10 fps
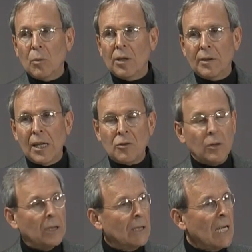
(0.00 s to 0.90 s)

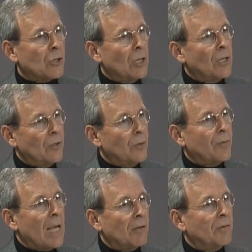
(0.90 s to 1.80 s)
presidential election in
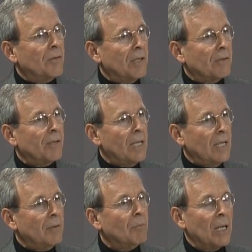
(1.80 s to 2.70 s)

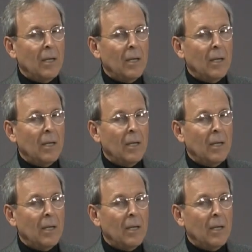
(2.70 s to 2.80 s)
2016,